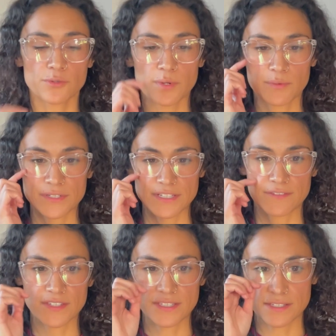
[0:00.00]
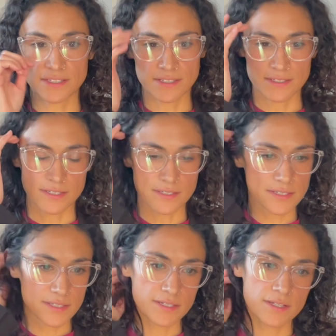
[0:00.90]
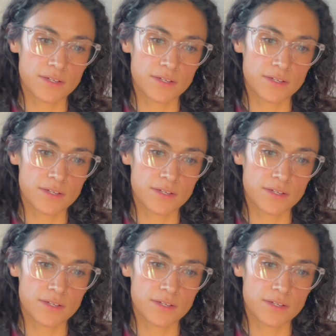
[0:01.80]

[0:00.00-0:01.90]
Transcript: we received the cease and desist,